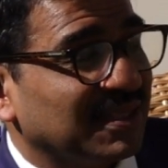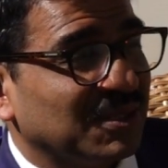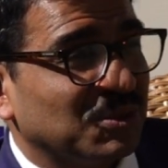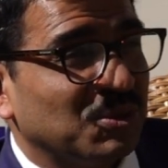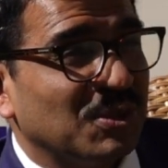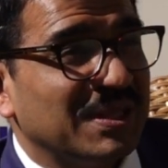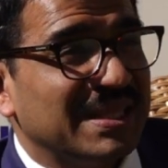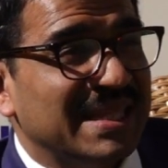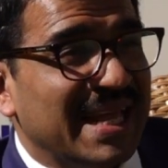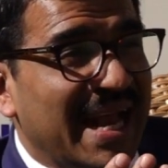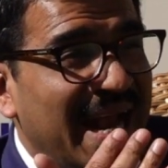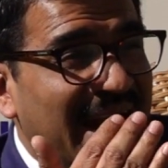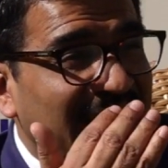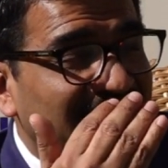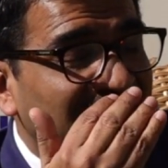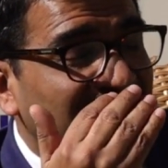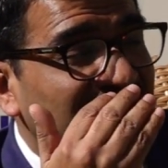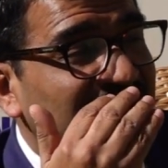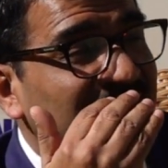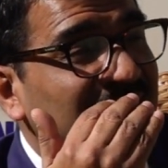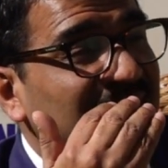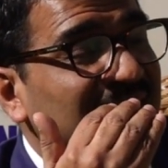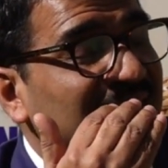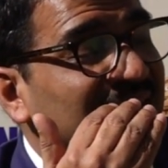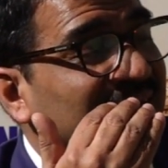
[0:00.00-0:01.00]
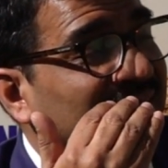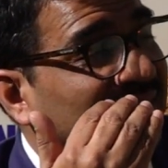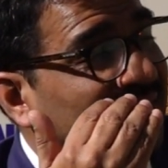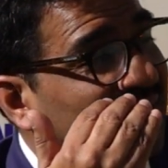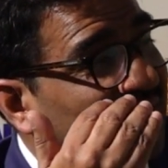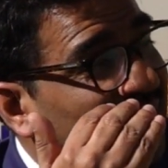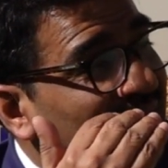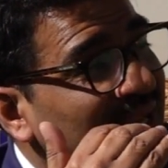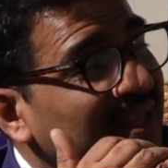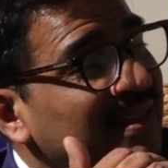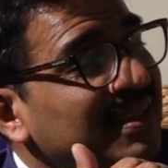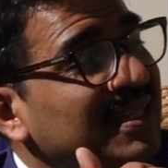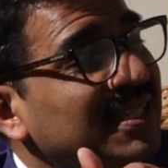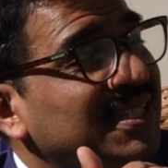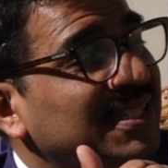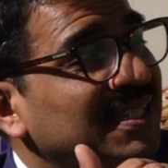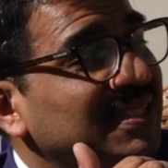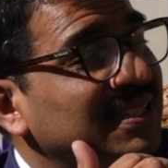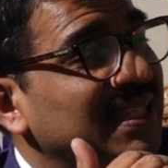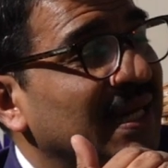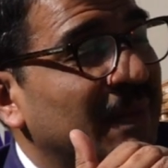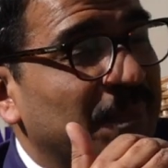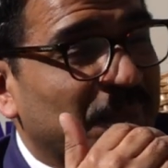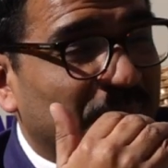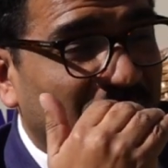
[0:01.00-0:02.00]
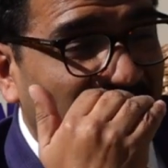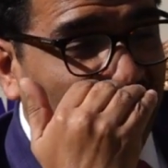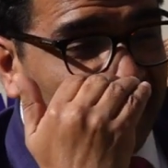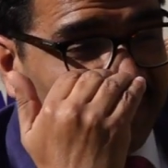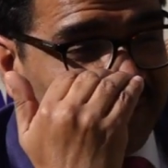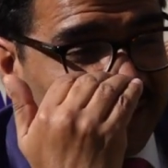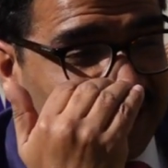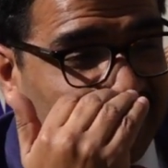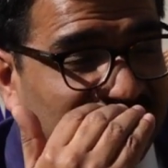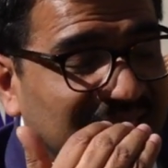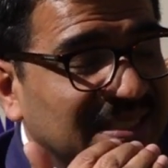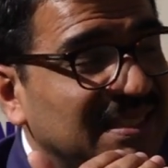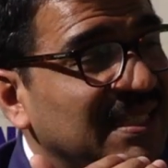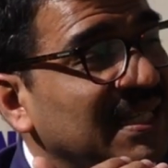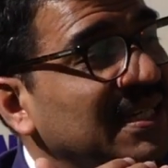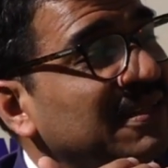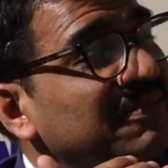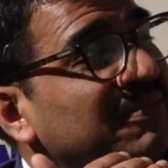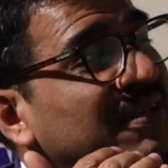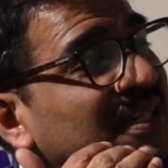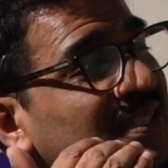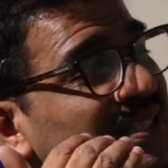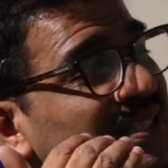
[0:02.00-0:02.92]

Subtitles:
So that realization that private sector is where